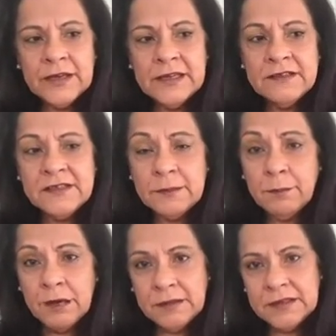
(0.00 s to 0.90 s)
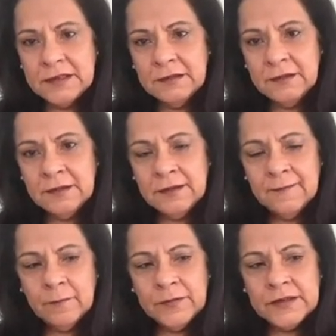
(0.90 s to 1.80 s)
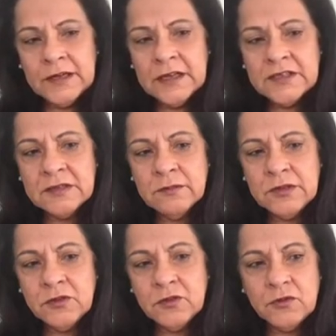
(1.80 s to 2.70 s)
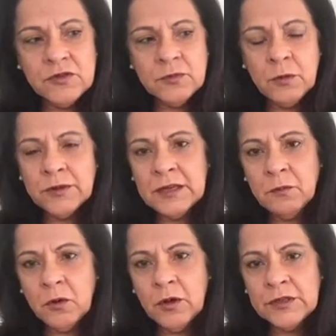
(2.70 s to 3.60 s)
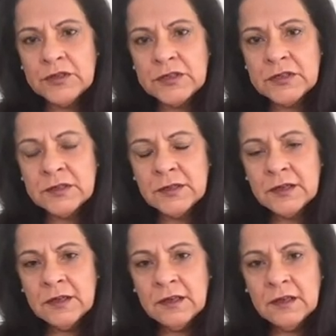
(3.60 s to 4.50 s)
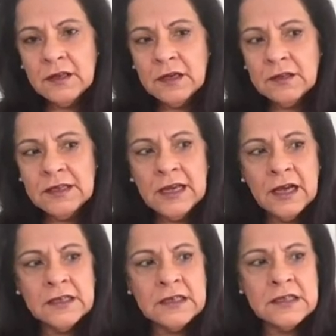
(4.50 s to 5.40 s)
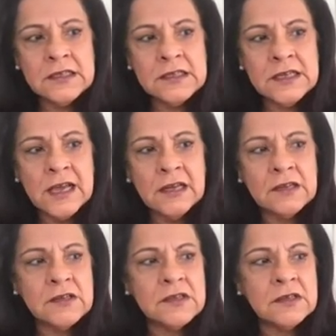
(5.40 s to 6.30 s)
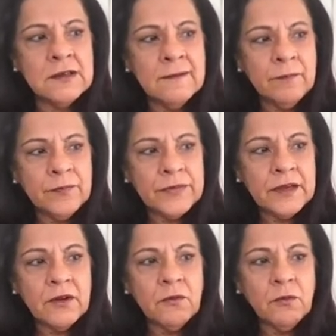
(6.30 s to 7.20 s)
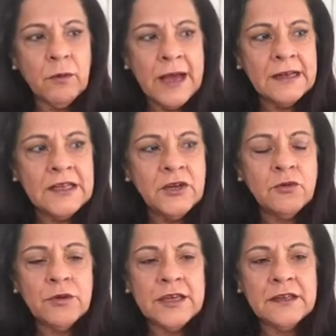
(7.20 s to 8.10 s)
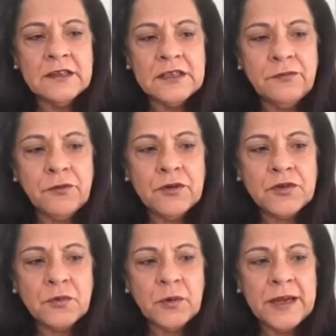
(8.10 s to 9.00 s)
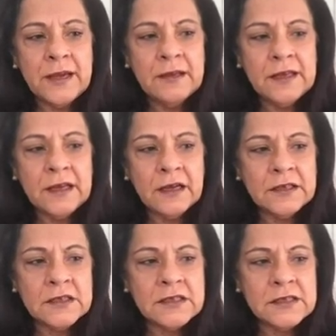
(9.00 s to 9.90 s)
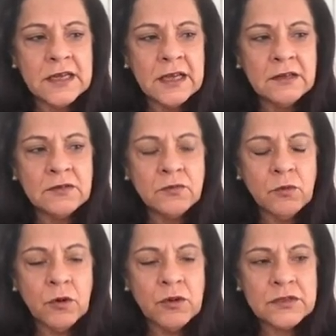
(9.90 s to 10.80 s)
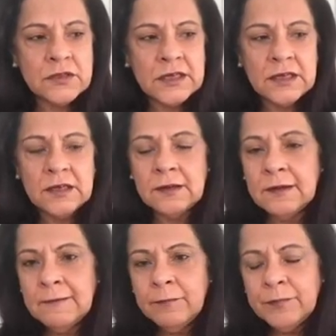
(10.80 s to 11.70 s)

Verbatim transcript: is demanding, the customer knows what they want, they understand value in a different way. They understand what they